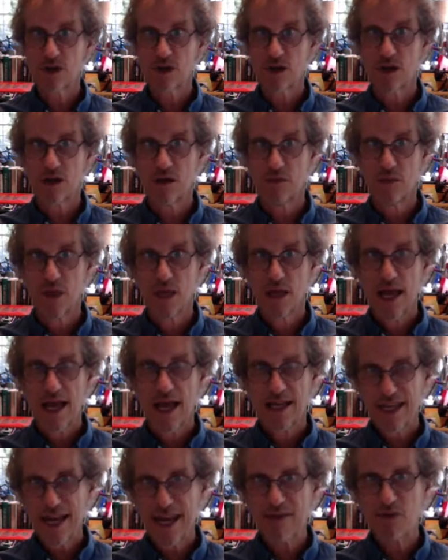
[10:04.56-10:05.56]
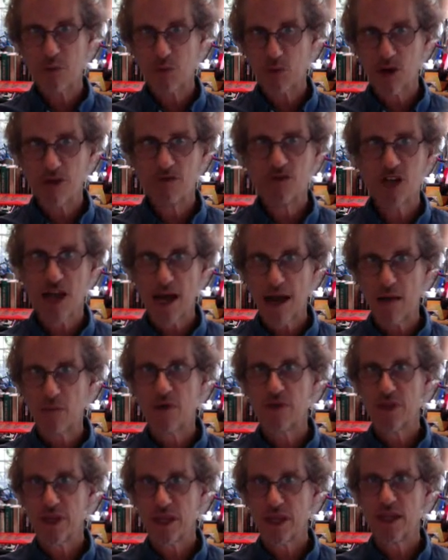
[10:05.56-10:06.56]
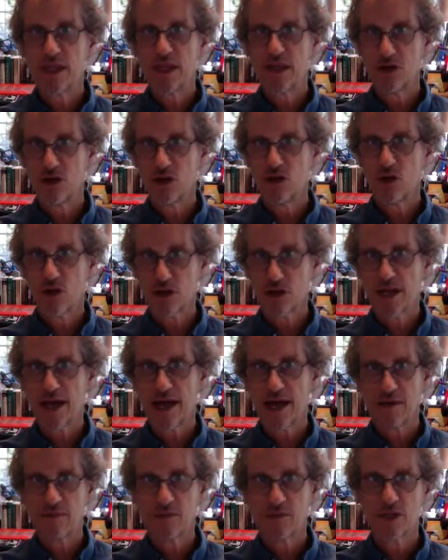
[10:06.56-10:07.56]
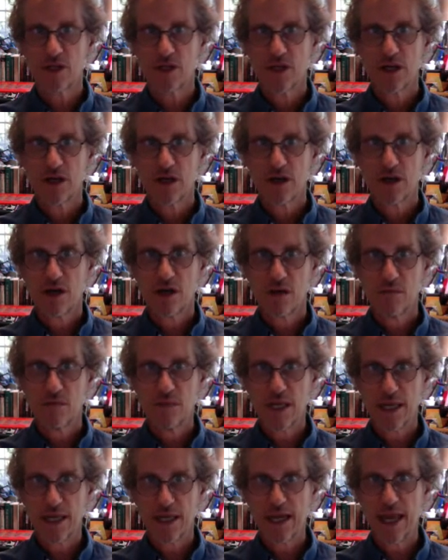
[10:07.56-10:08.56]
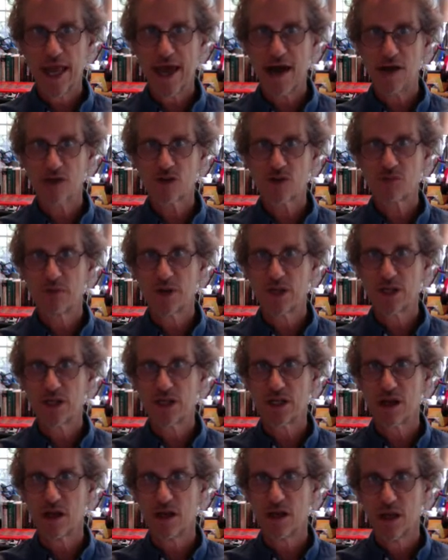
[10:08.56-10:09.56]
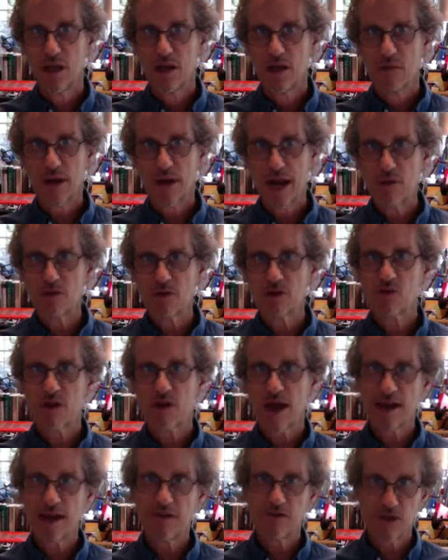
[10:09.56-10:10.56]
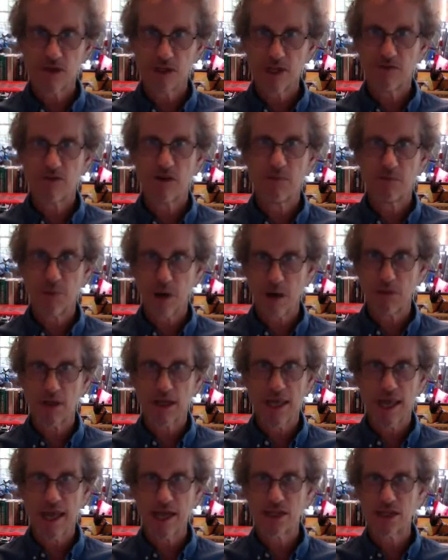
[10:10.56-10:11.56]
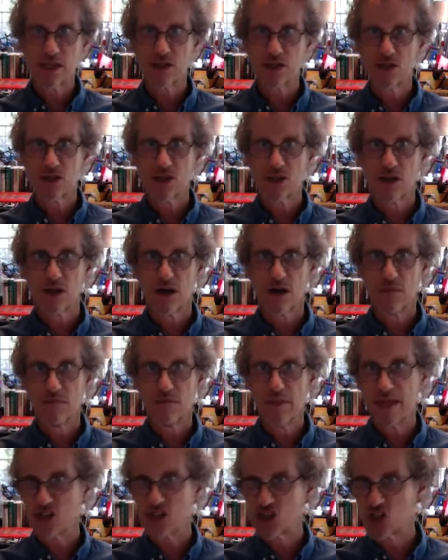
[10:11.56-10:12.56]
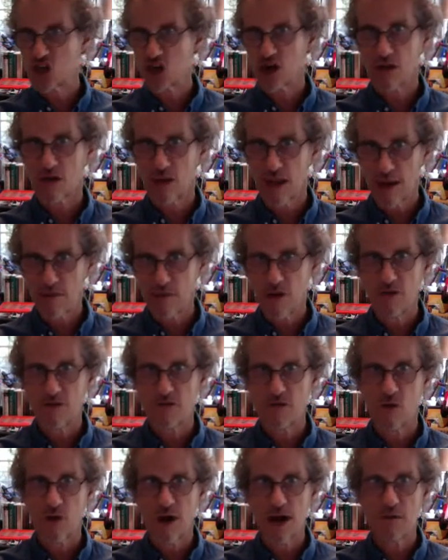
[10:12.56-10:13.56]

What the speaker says: I did have a brief job with the New York Times in-house, but I was writing for different publications. Men's Journal I wrote for.